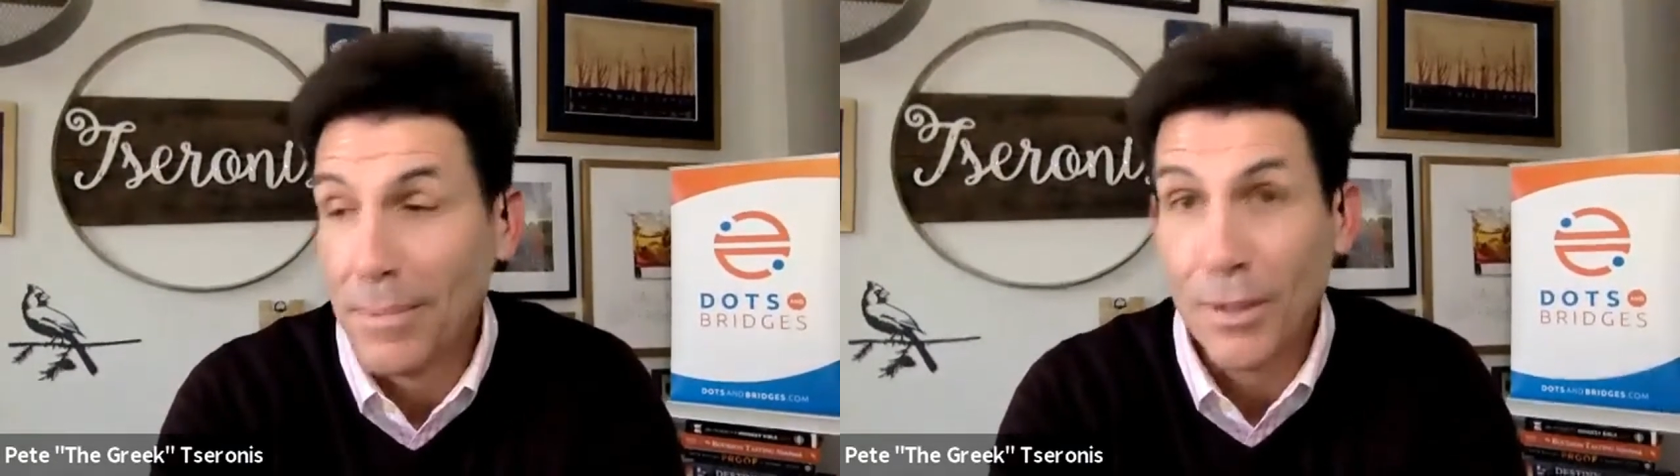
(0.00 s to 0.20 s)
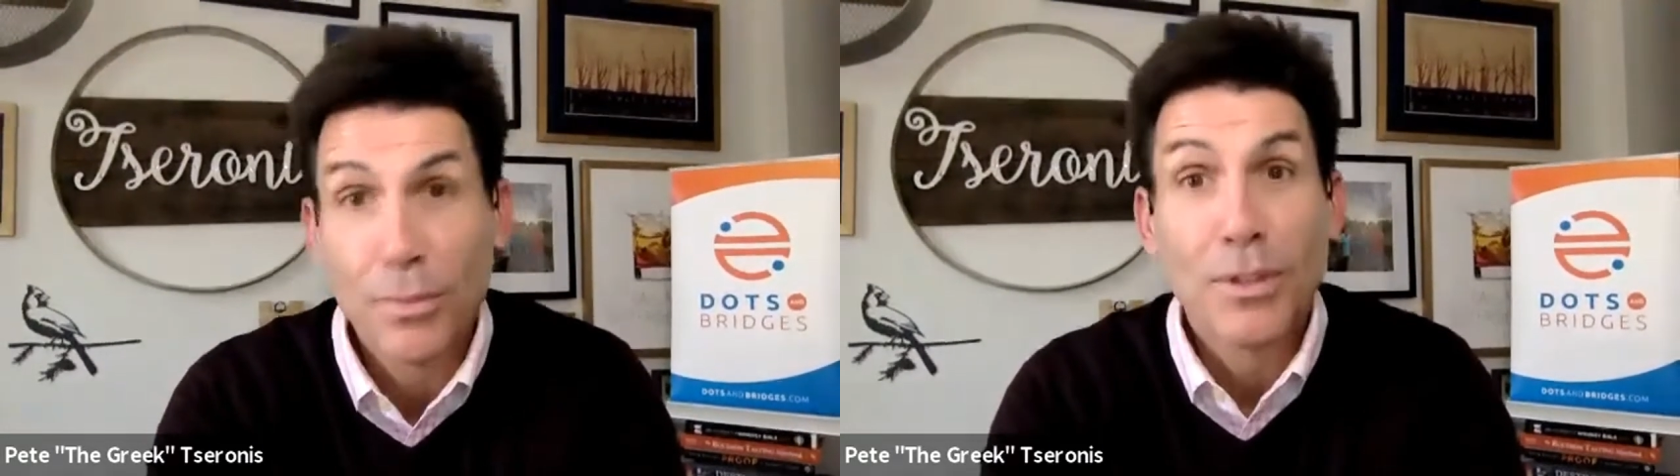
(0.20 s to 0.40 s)

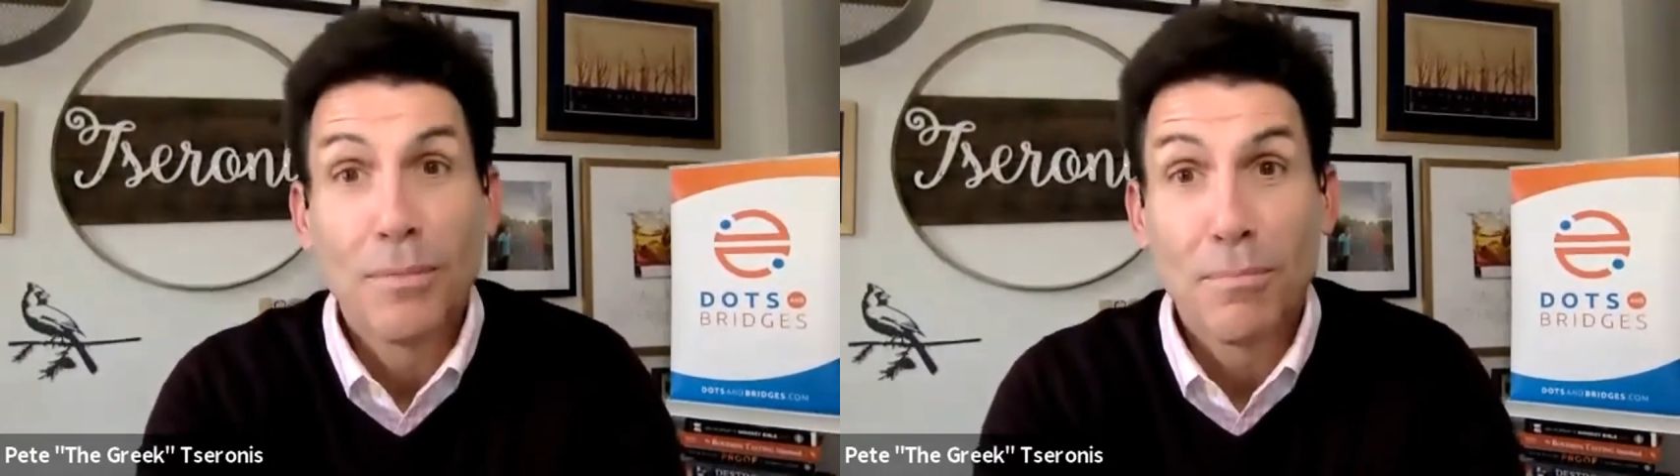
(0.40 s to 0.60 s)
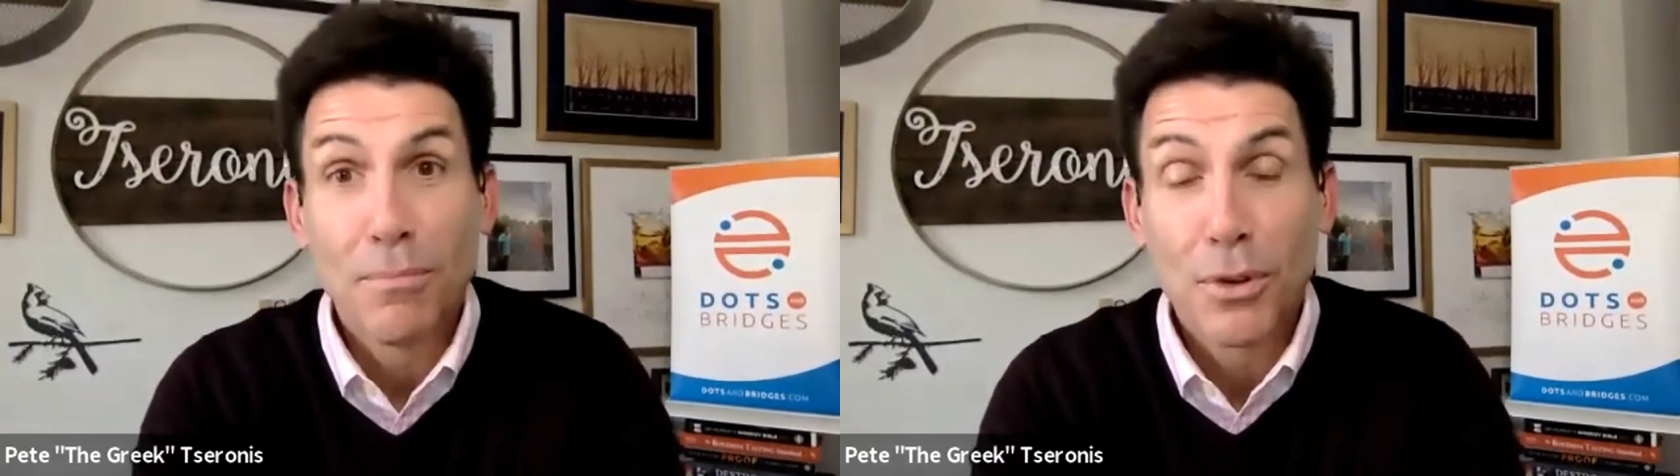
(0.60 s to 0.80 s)
this
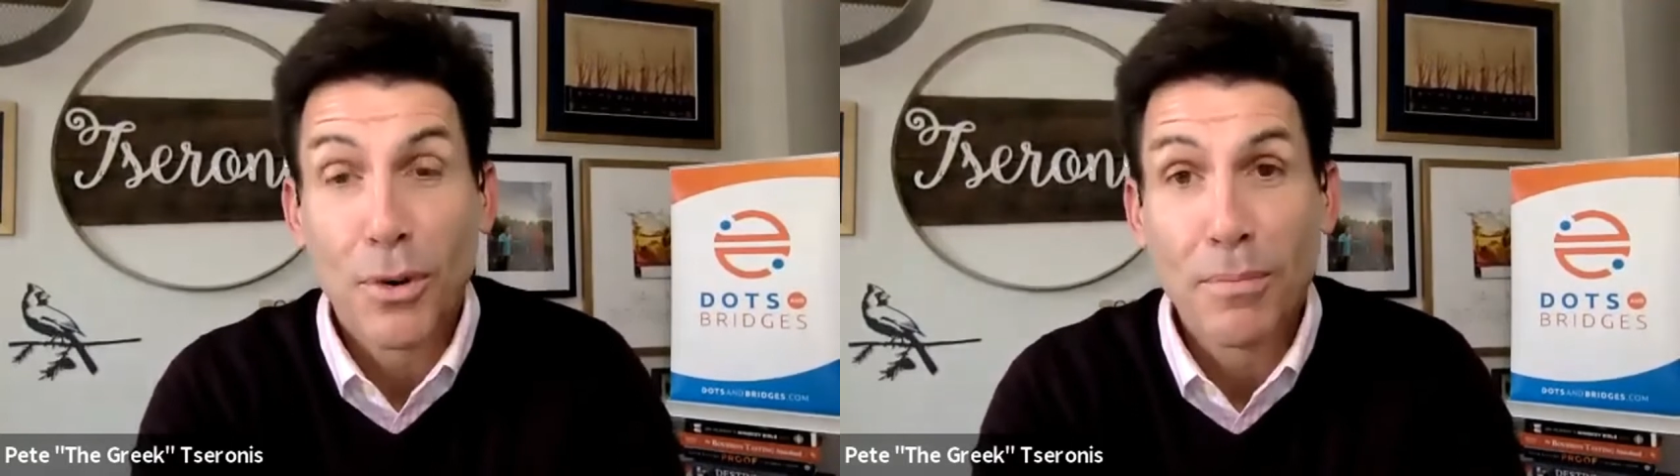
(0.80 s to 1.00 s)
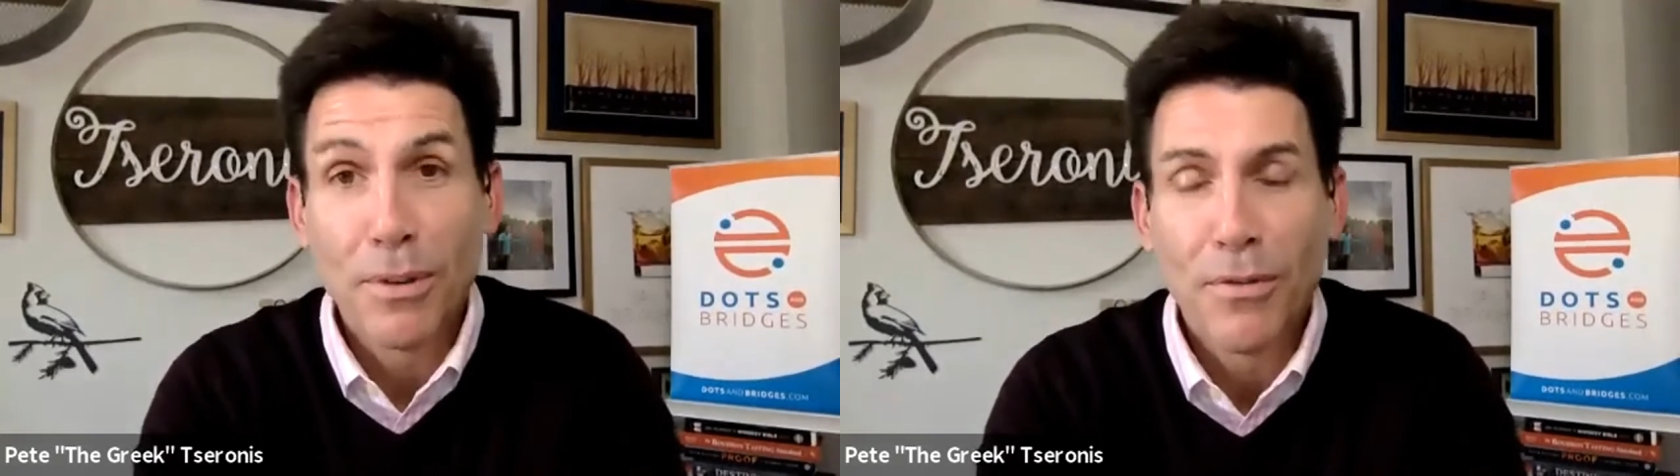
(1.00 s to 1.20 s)
wasn't
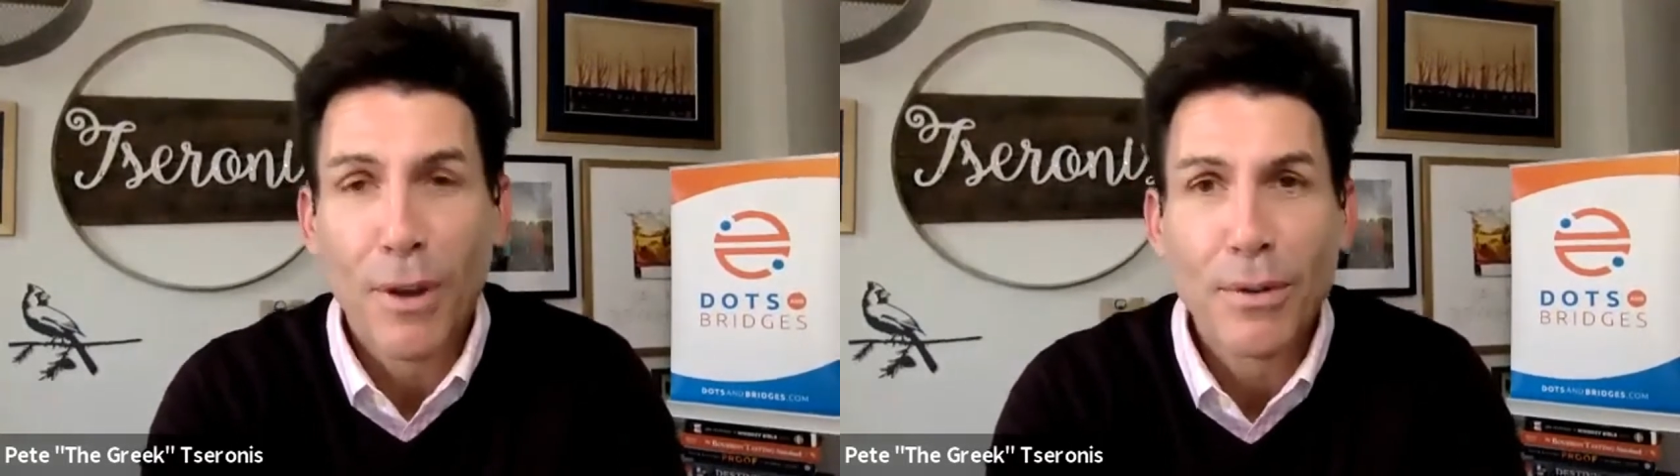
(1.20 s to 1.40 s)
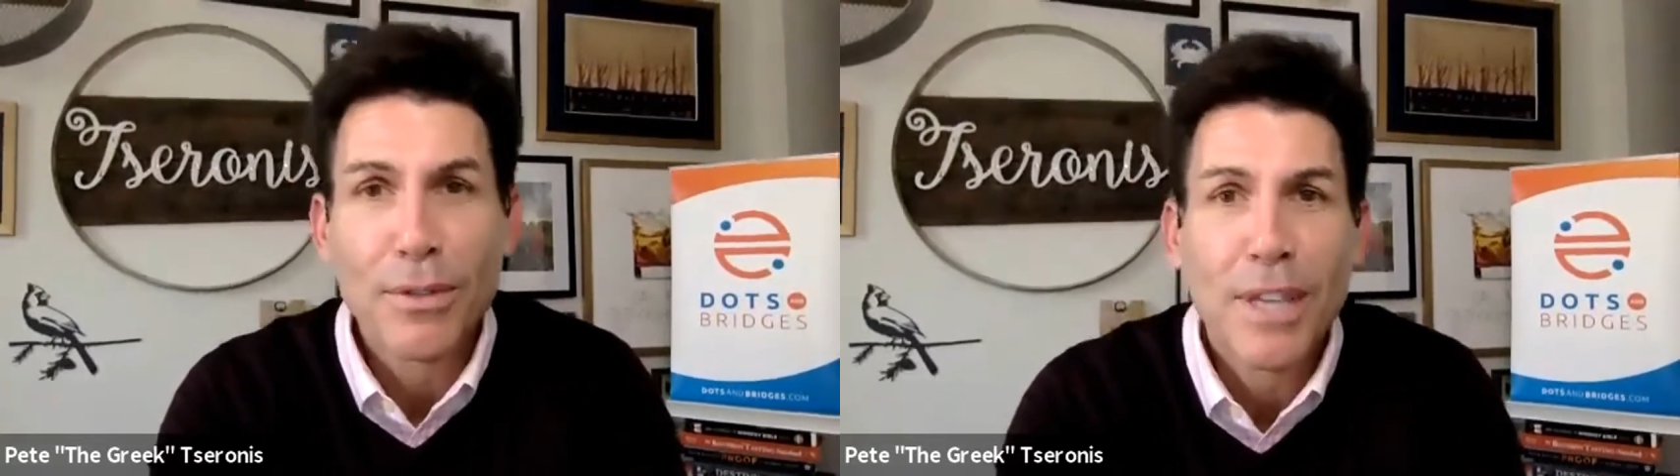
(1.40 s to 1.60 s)
scripted
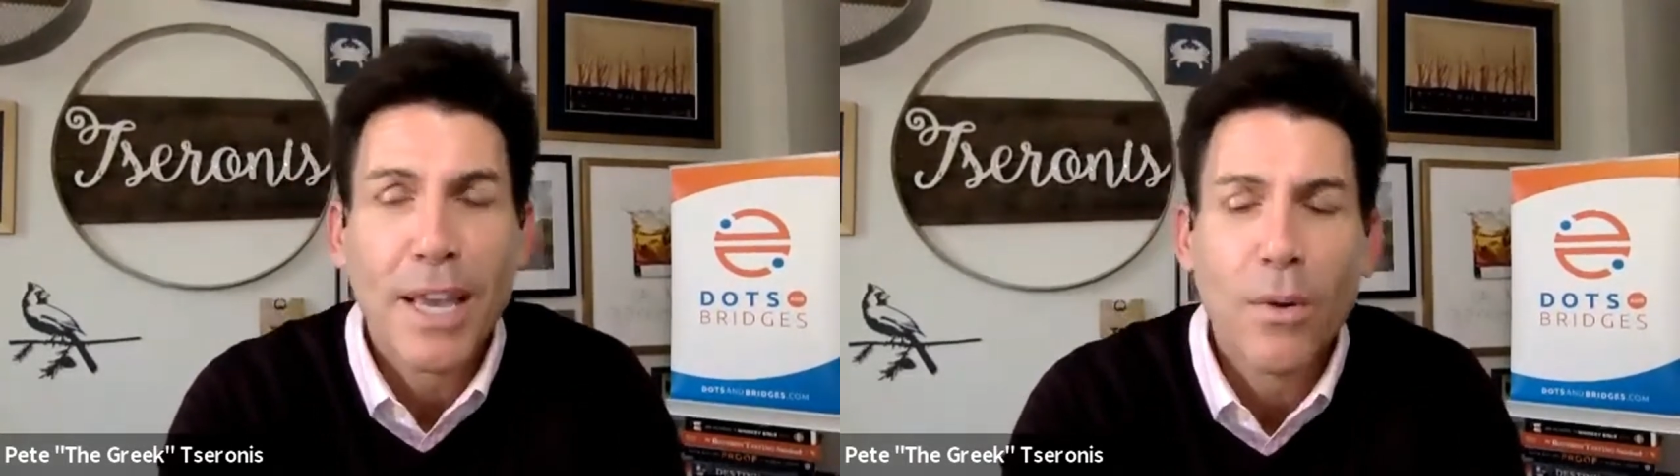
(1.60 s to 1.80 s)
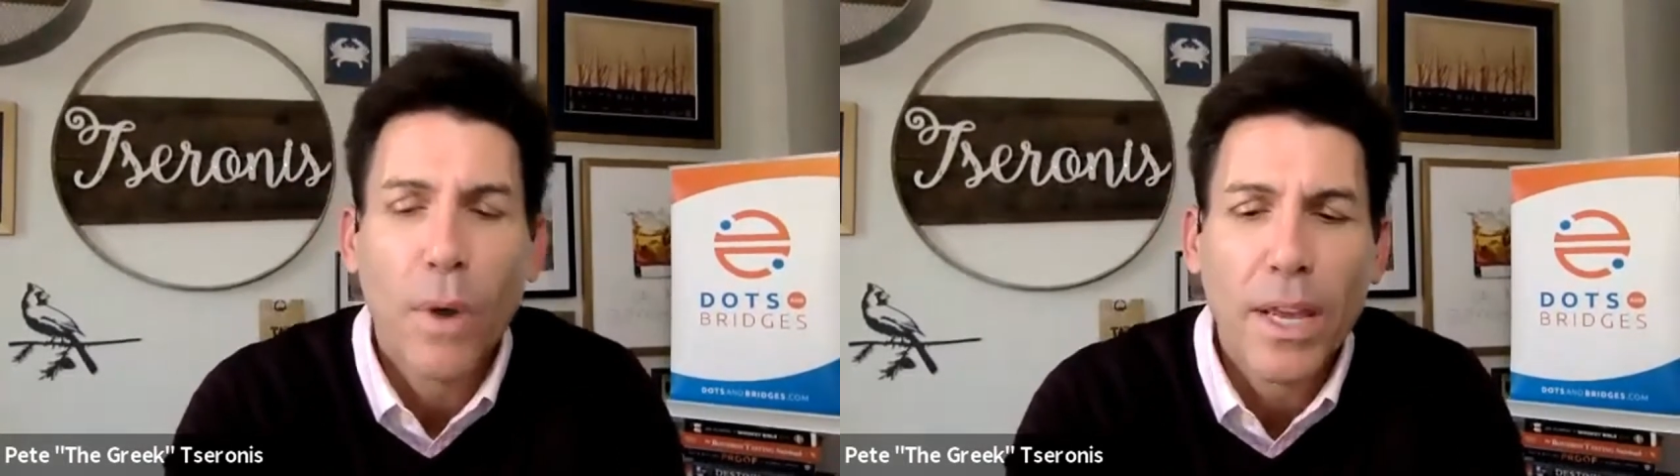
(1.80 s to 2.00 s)
folks,
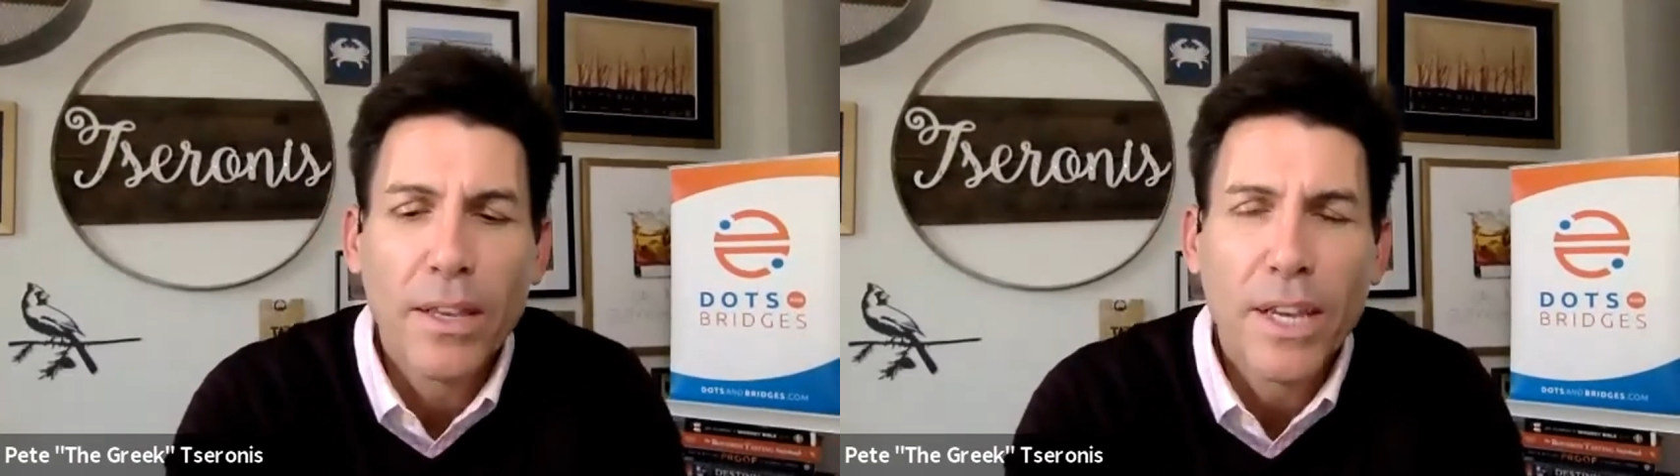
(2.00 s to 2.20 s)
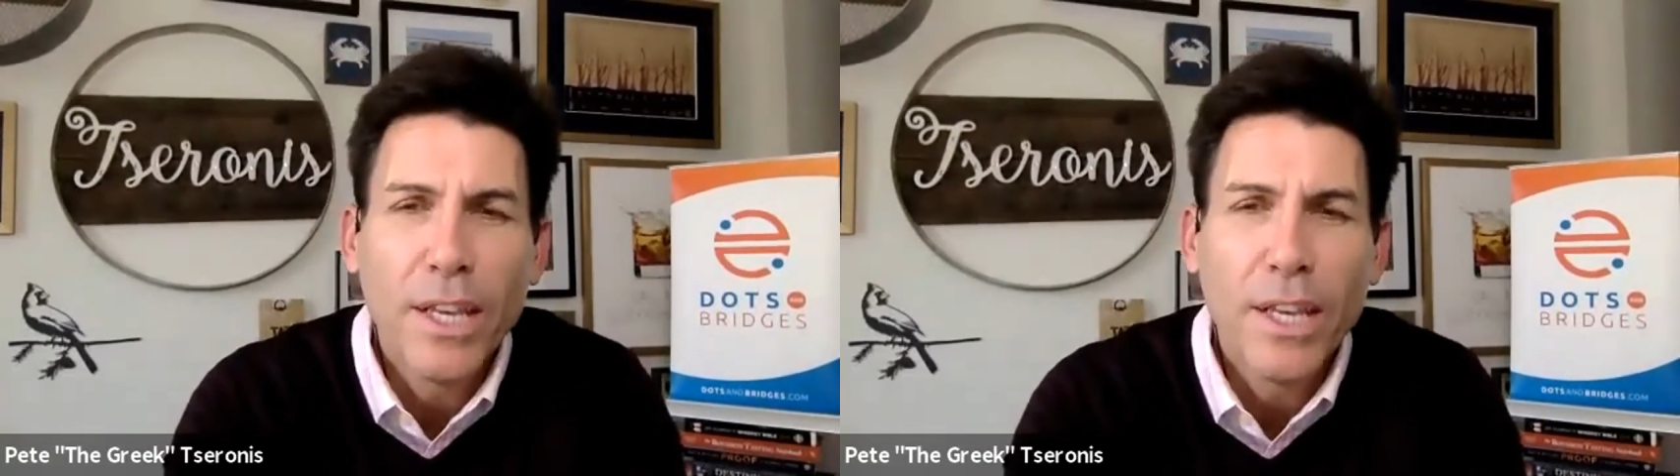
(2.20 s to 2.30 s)
segue.